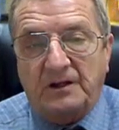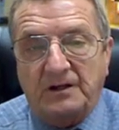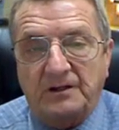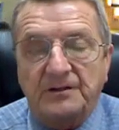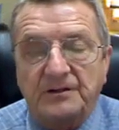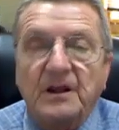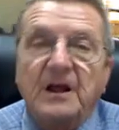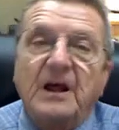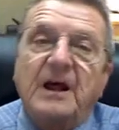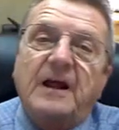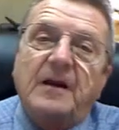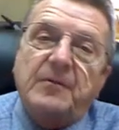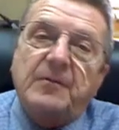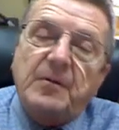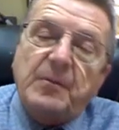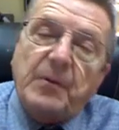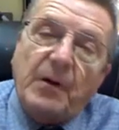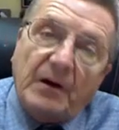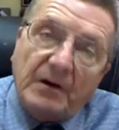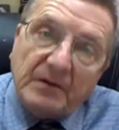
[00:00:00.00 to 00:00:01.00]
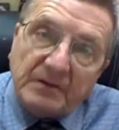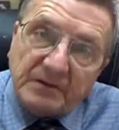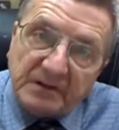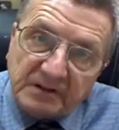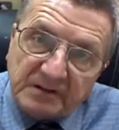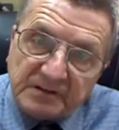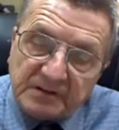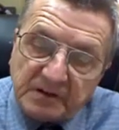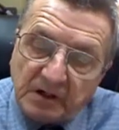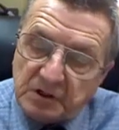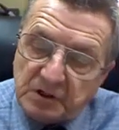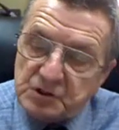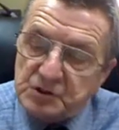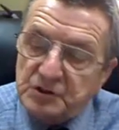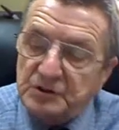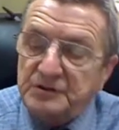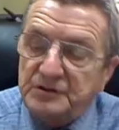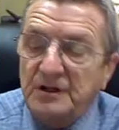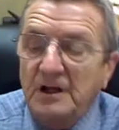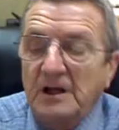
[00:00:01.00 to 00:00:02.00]
studies. It'll be part of the
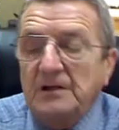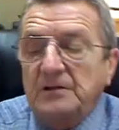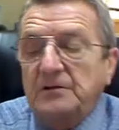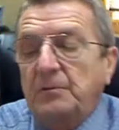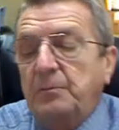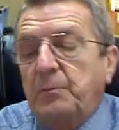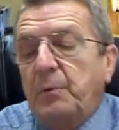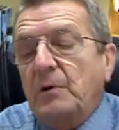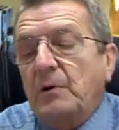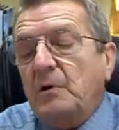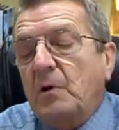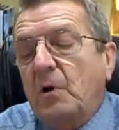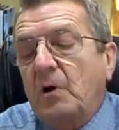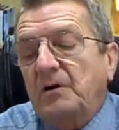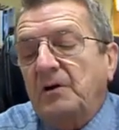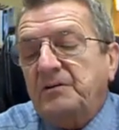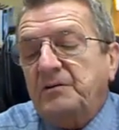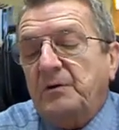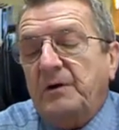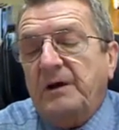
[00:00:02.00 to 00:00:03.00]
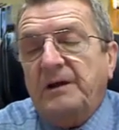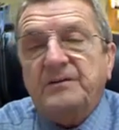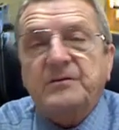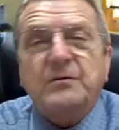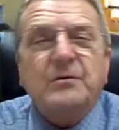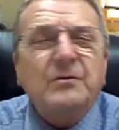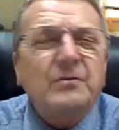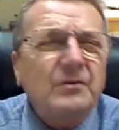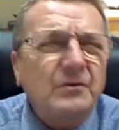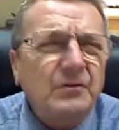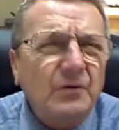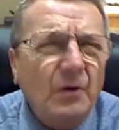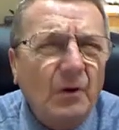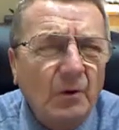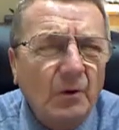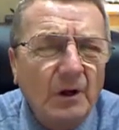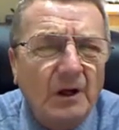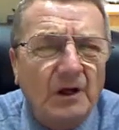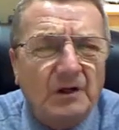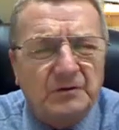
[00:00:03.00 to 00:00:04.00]
discussions. The book also has, so
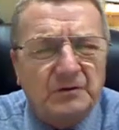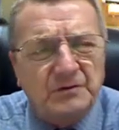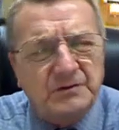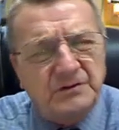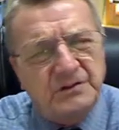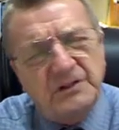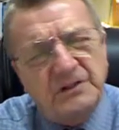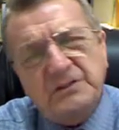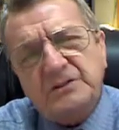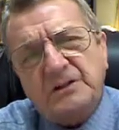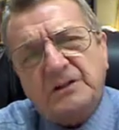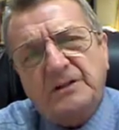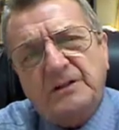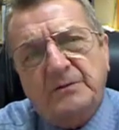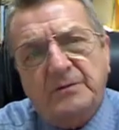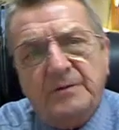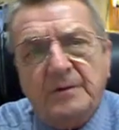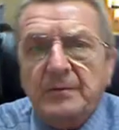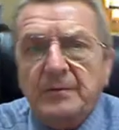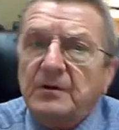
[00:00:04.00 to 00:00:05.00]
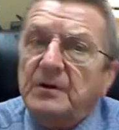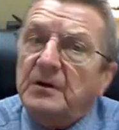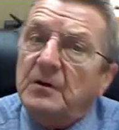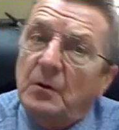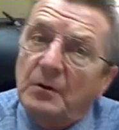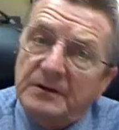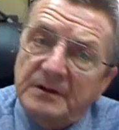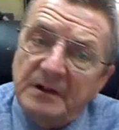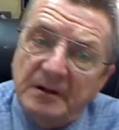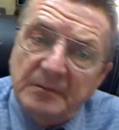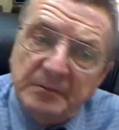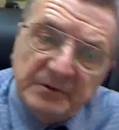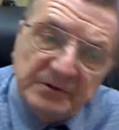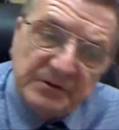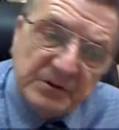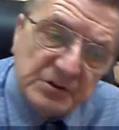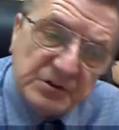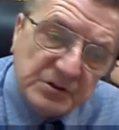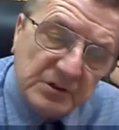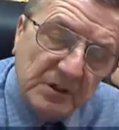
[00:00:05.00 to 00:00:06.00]
strategically, remember, you're going to go into
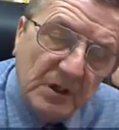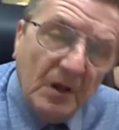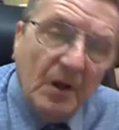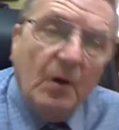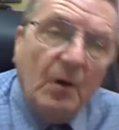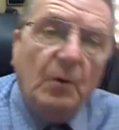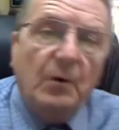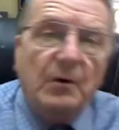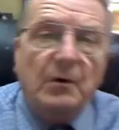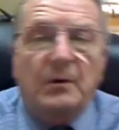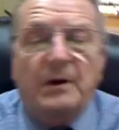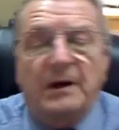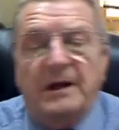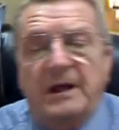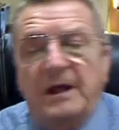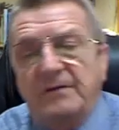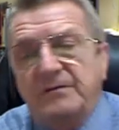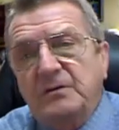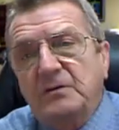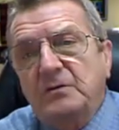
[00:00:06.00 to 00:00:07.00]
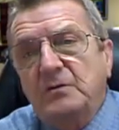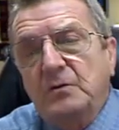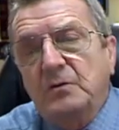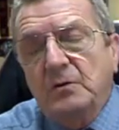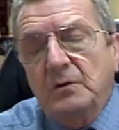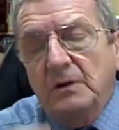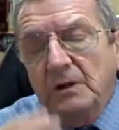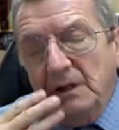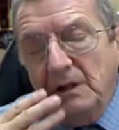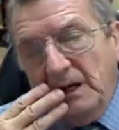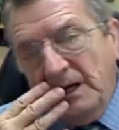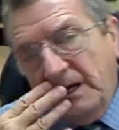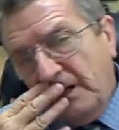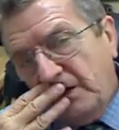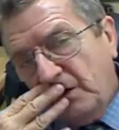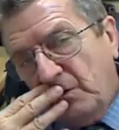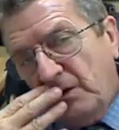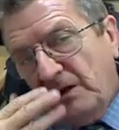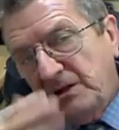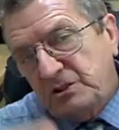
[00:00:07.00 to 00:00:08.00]
that position. What do I have to do?
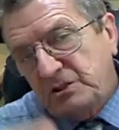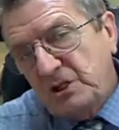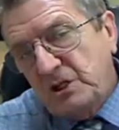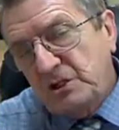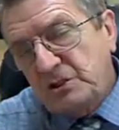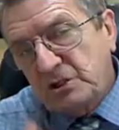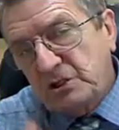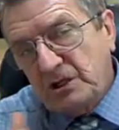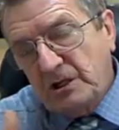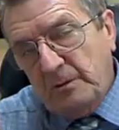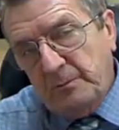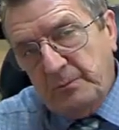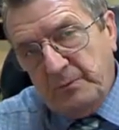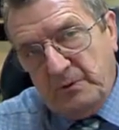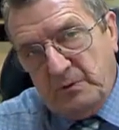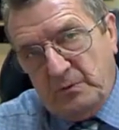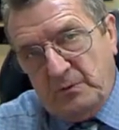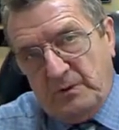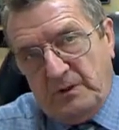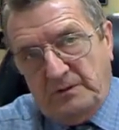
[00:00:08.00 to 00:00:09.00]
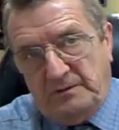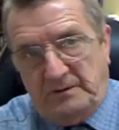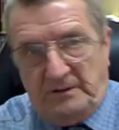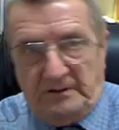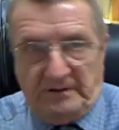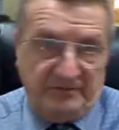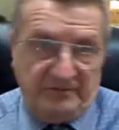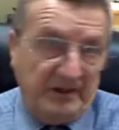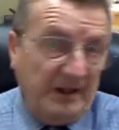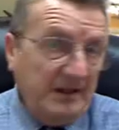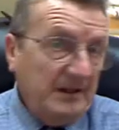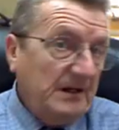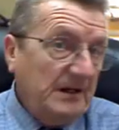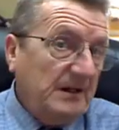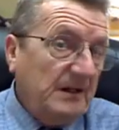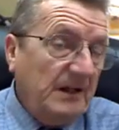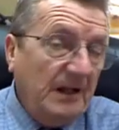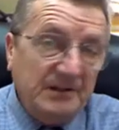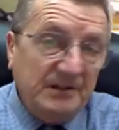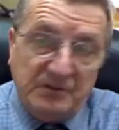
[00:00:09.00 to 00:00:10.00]
How do I change a company around? I've
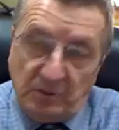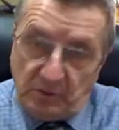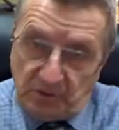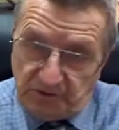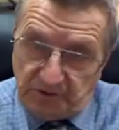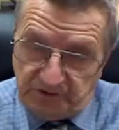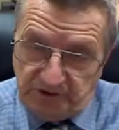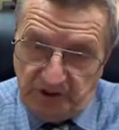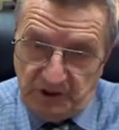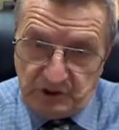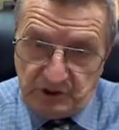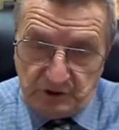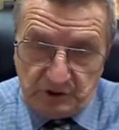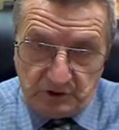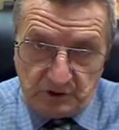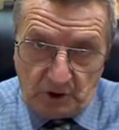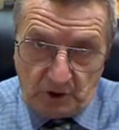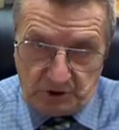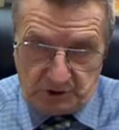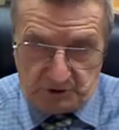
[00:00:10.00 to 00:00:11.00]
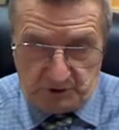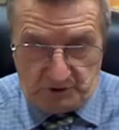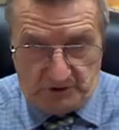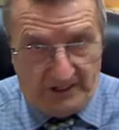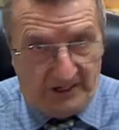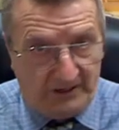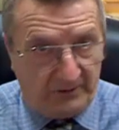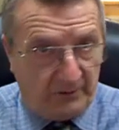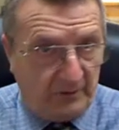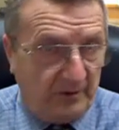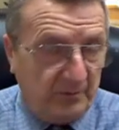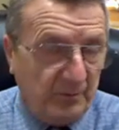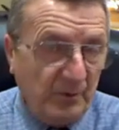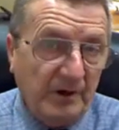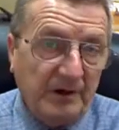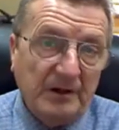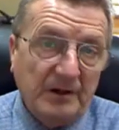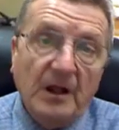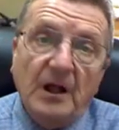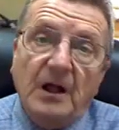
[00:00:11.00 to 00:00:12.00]
taken a class in organizational culture. How do I
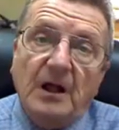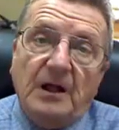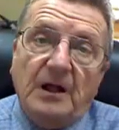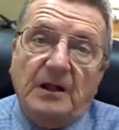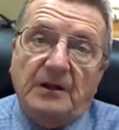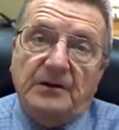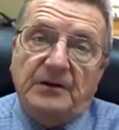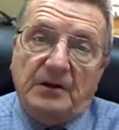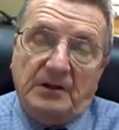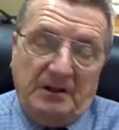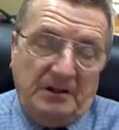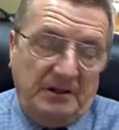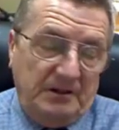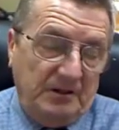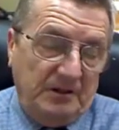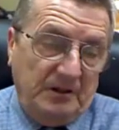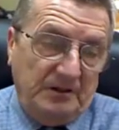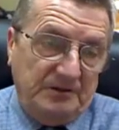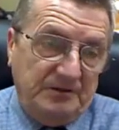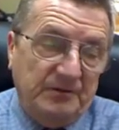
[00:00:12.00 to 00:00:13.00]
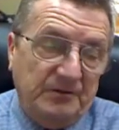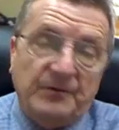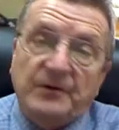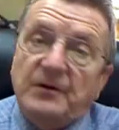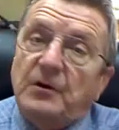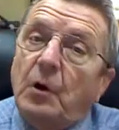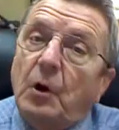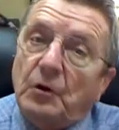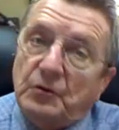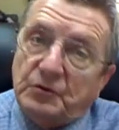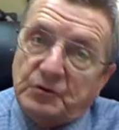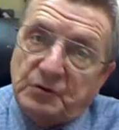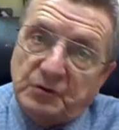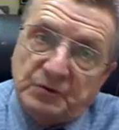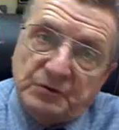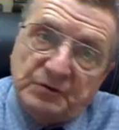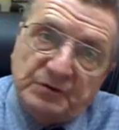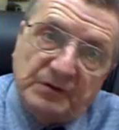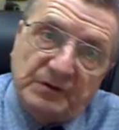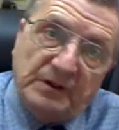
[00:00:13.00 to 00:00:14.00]
bring the different
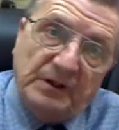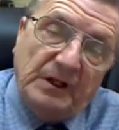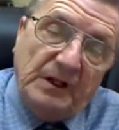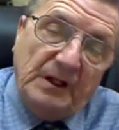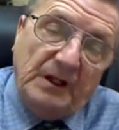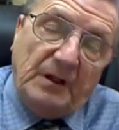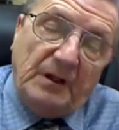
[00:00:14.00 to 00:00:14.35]
cultures